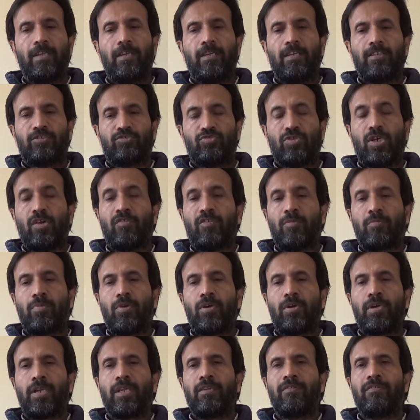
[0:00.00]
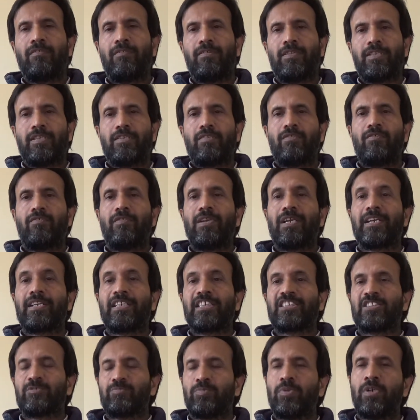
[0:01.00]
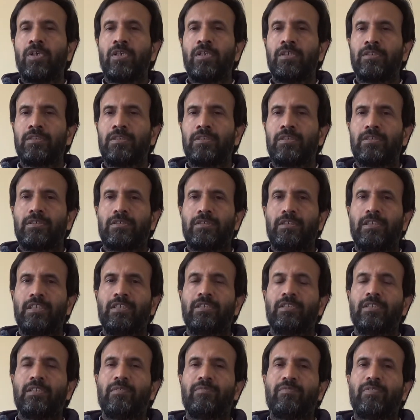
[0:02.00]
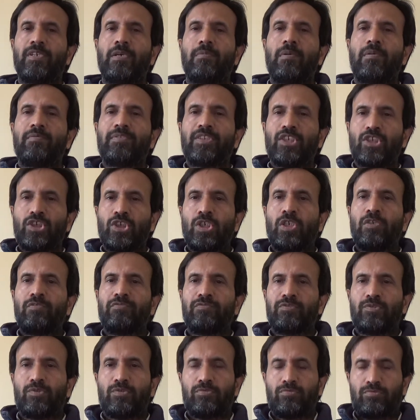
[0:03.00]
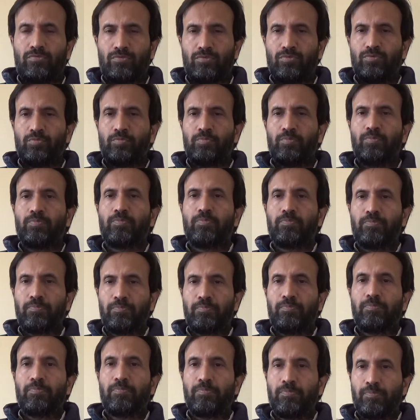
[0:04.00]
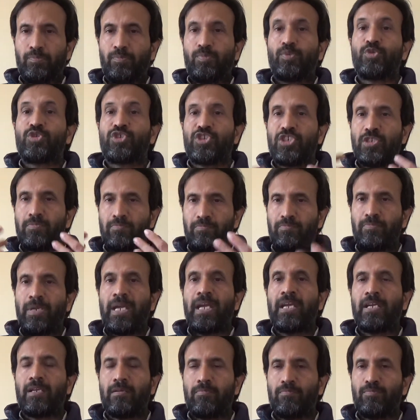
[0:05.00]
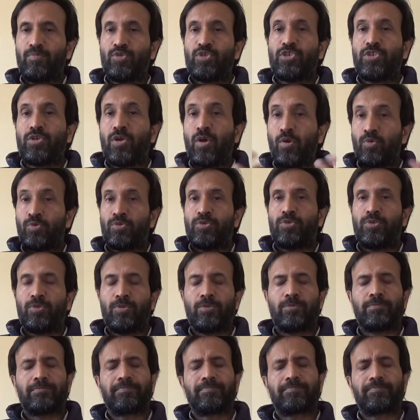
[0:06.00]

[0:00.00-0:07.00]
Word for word: uh, so our body will respond in the form of the cough to push it back push it out you know